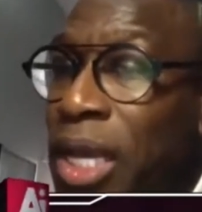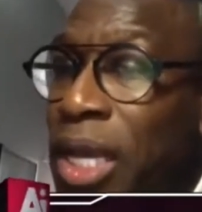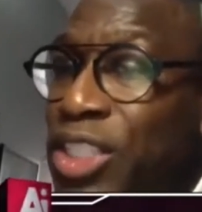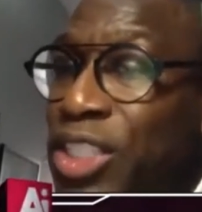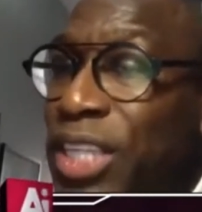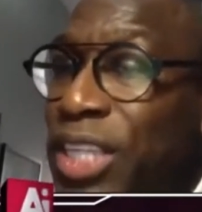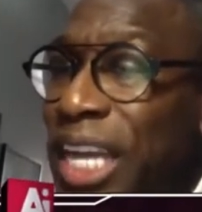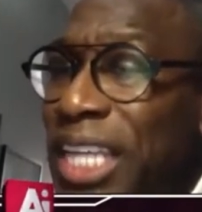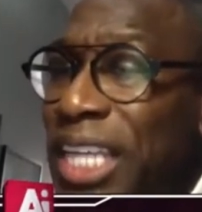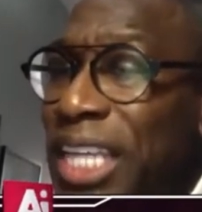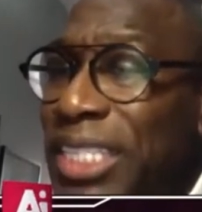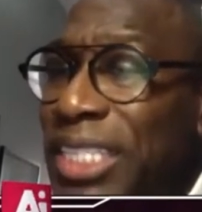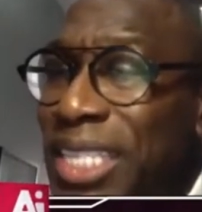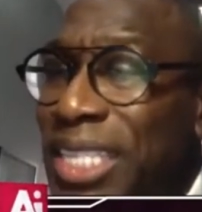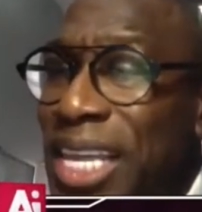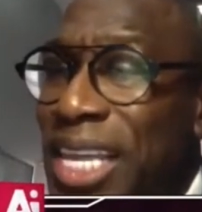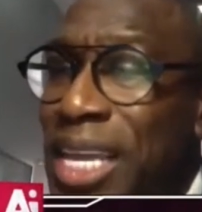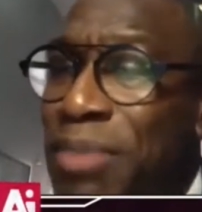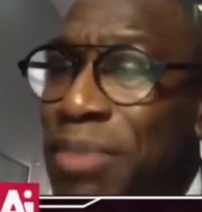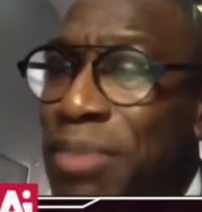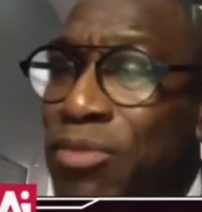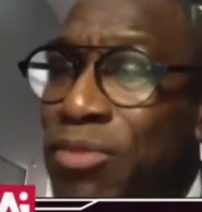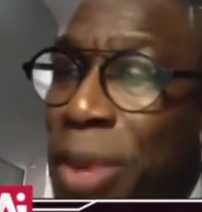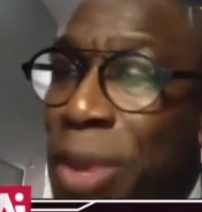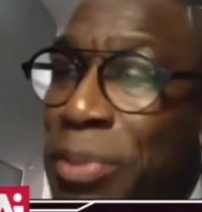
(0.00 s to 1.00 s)
Today's
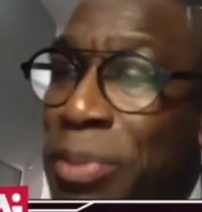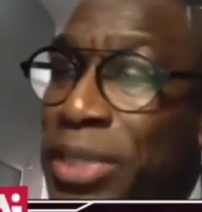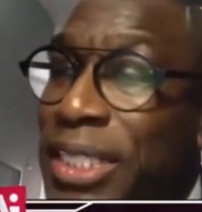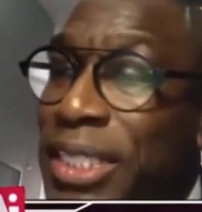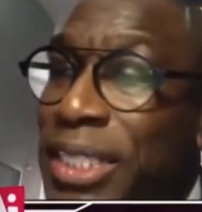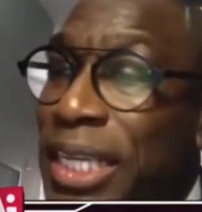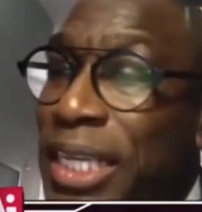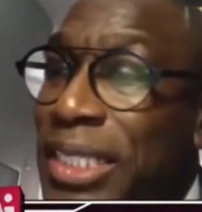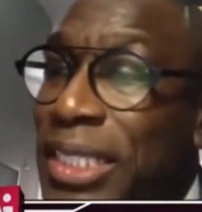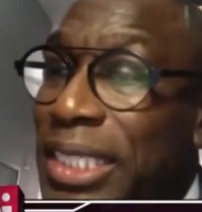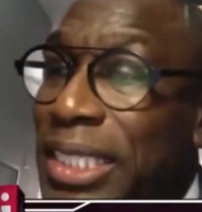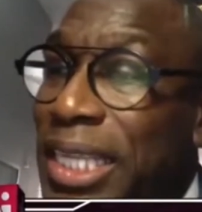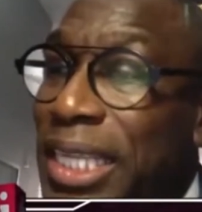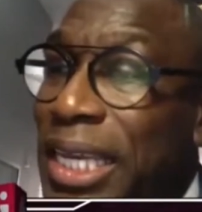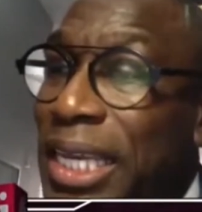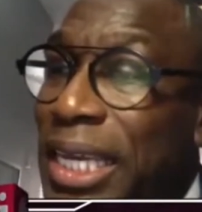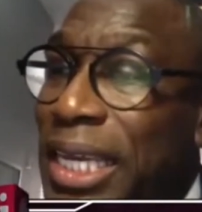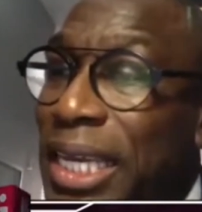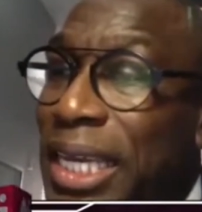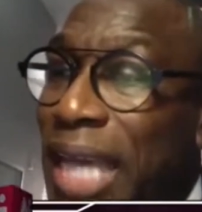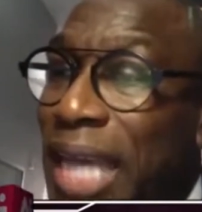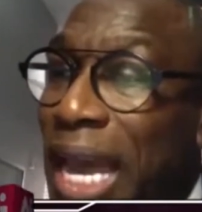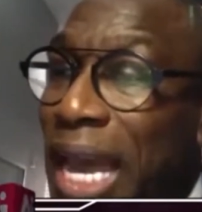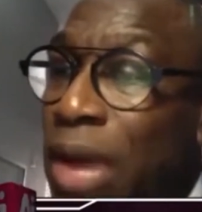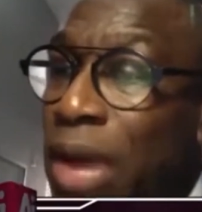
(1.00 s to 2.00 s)
theme represents
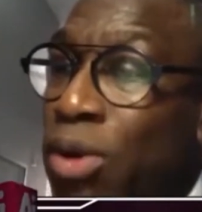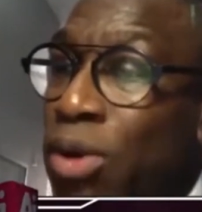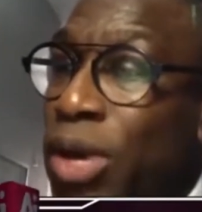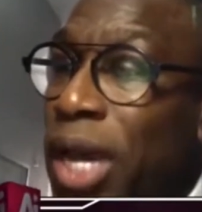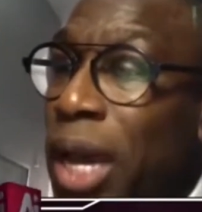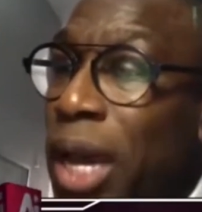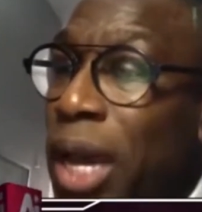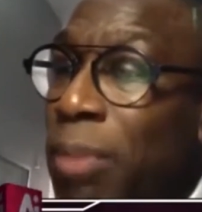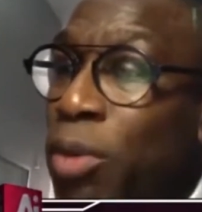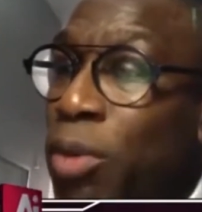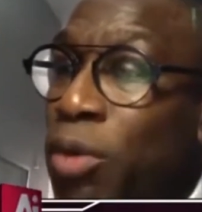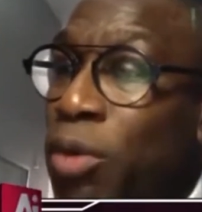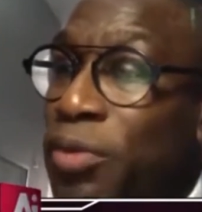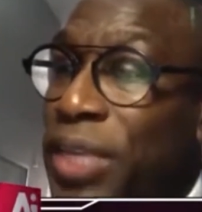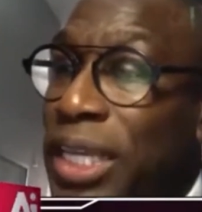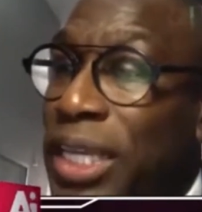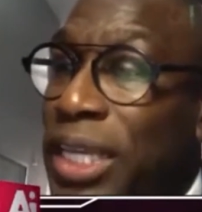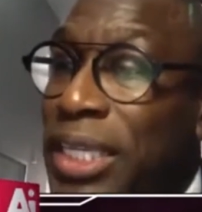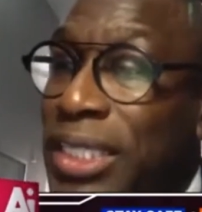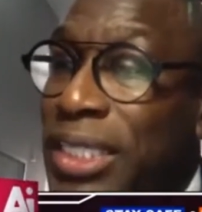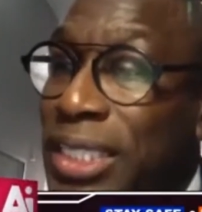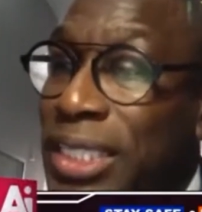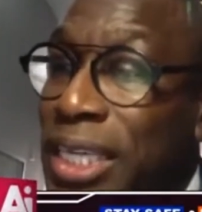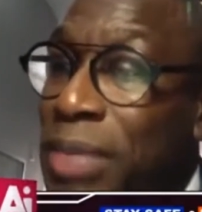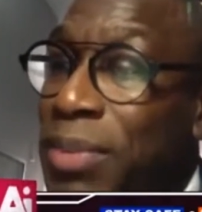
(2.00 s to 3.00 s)
the outcome of
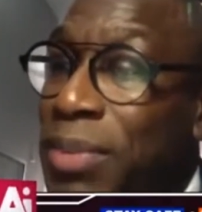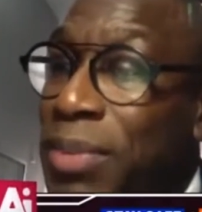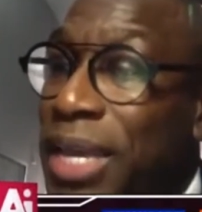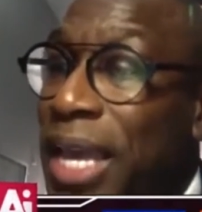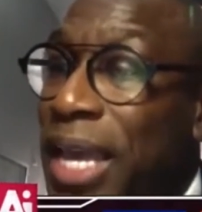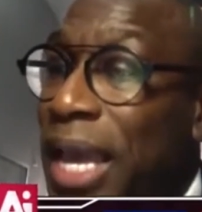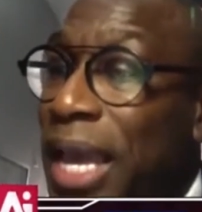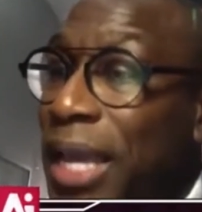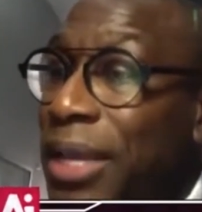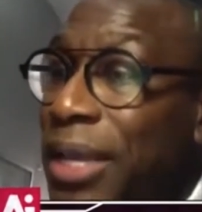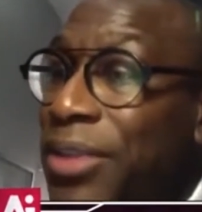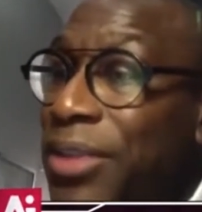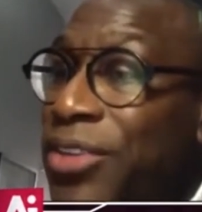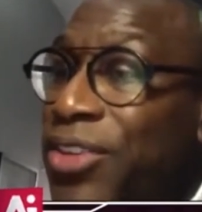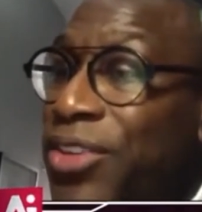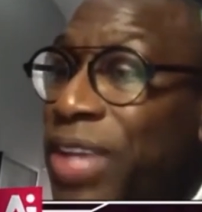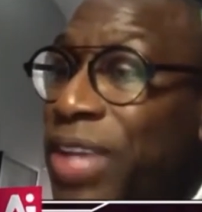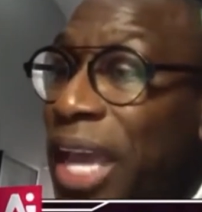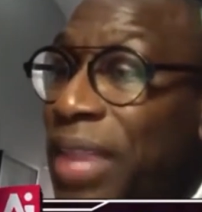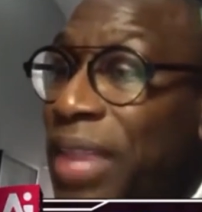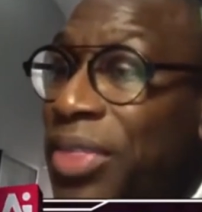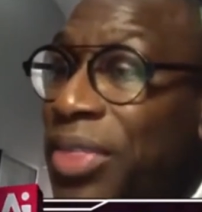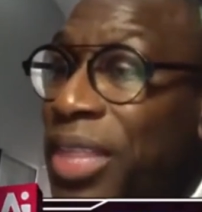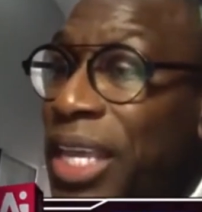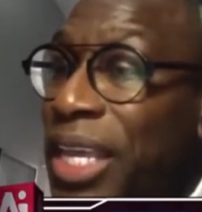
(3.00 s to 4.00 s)
the CBN's
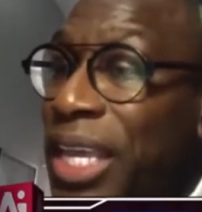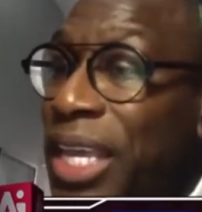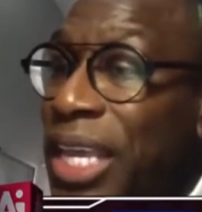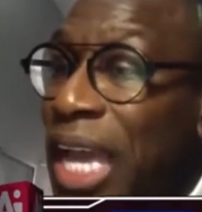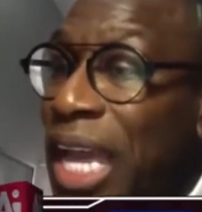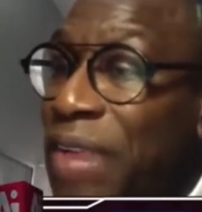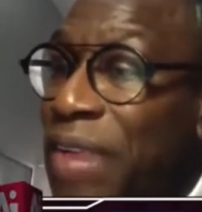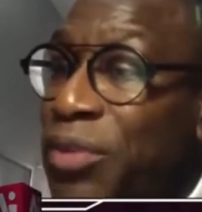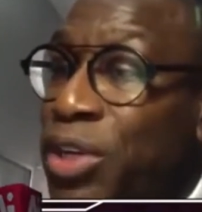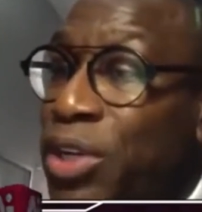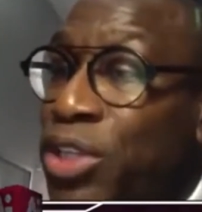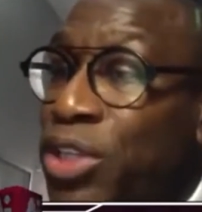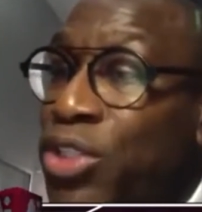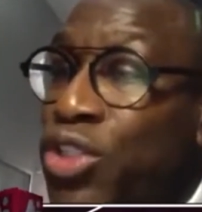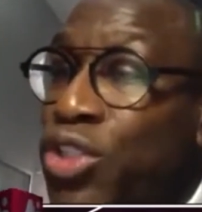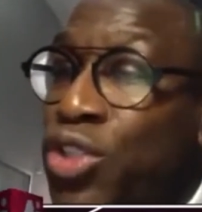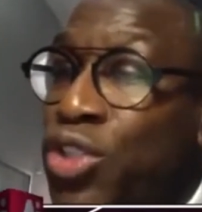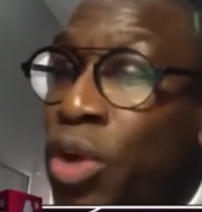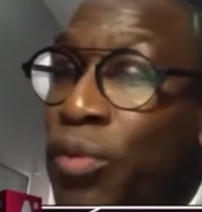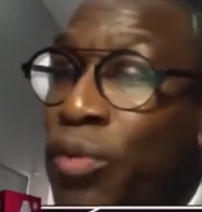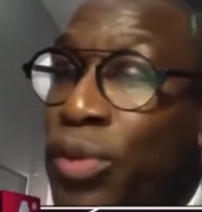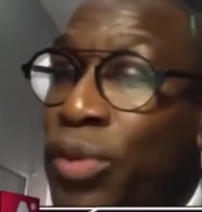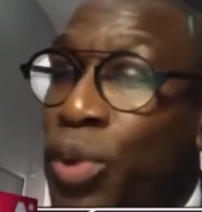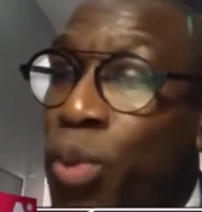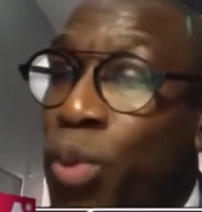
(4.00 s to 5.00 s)
and the African
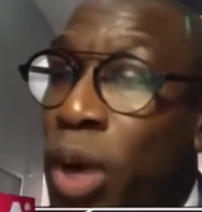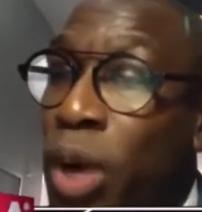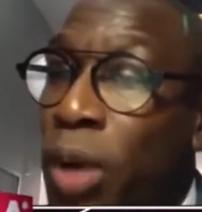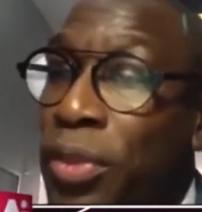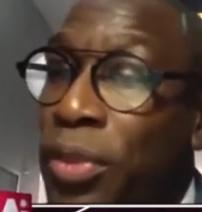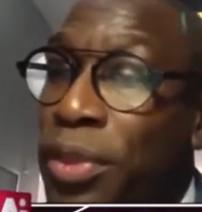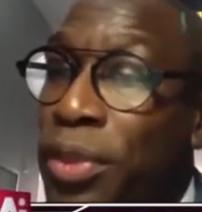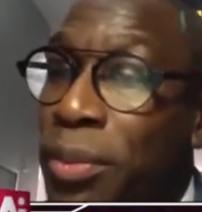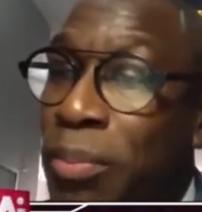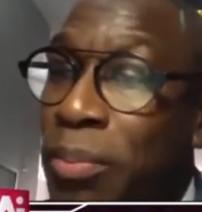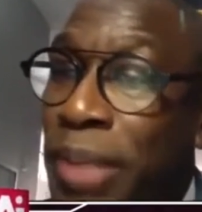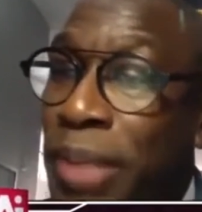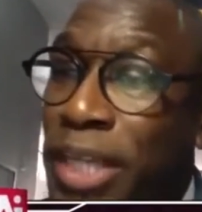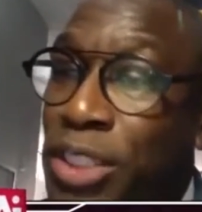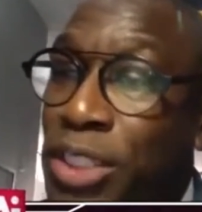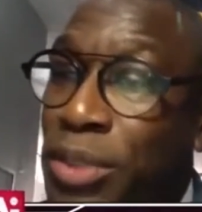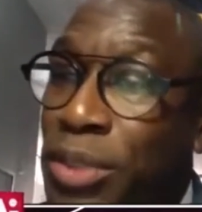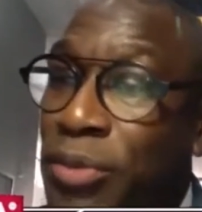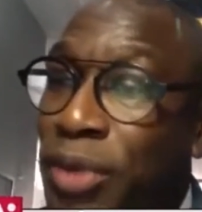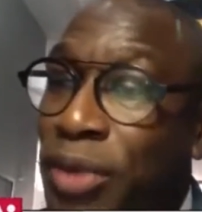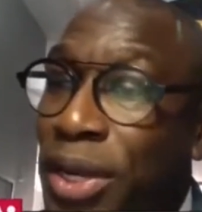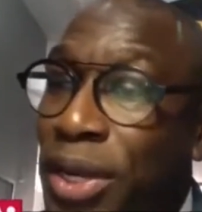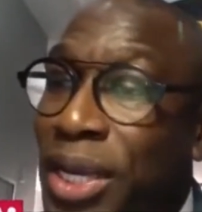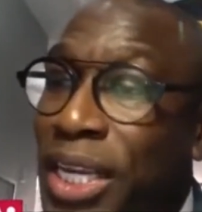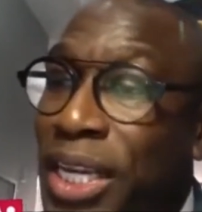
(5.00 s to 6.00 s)
Sovereign Wealth and
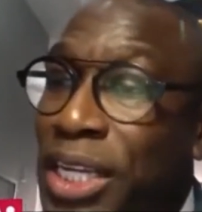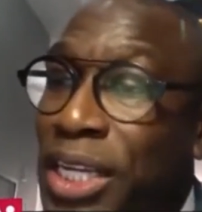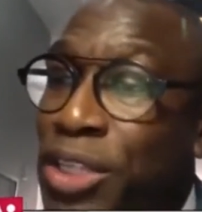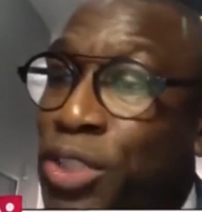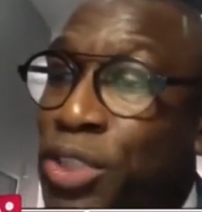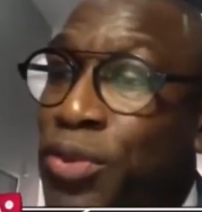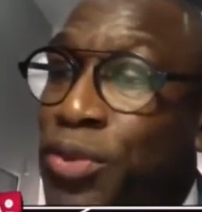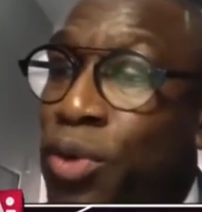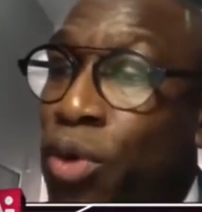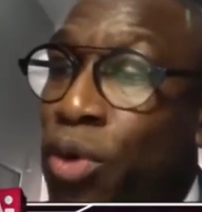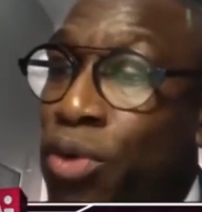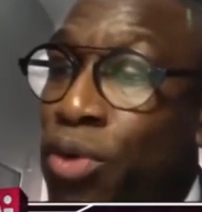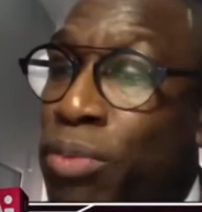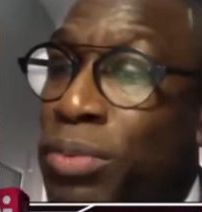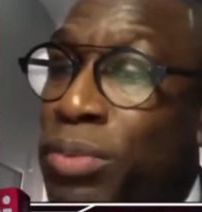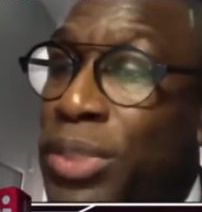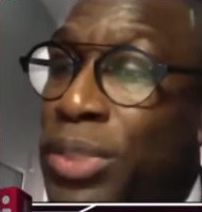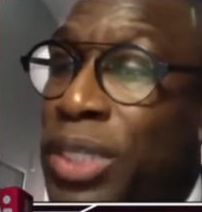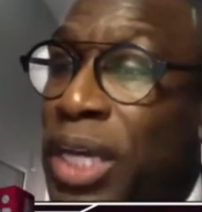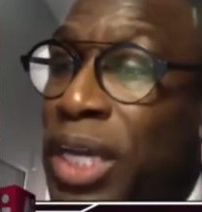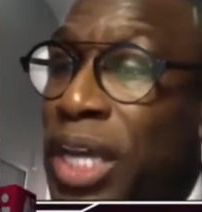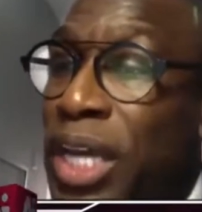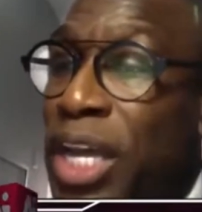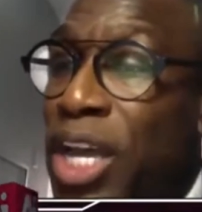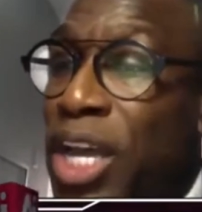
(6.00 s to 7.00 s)
Pension Fund Leaders
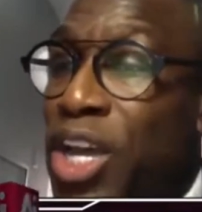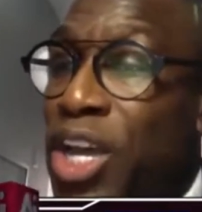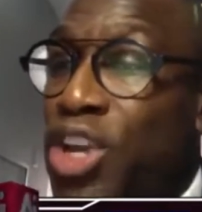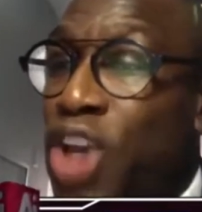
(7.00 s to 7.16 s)
Forum's